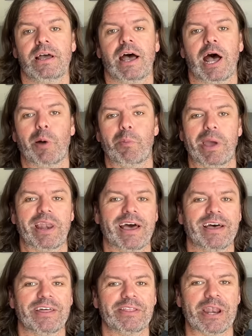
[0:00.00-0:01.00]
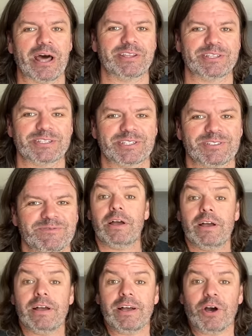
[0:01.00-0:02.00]
are better than others.
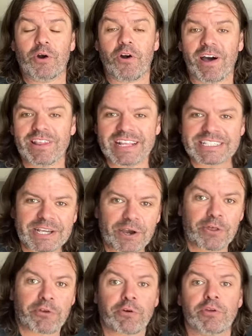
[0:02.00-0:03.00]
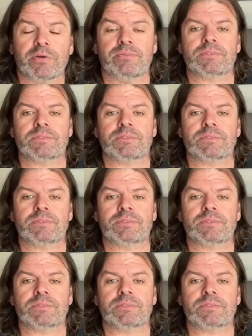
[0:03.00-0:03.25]
All right, let's go through them.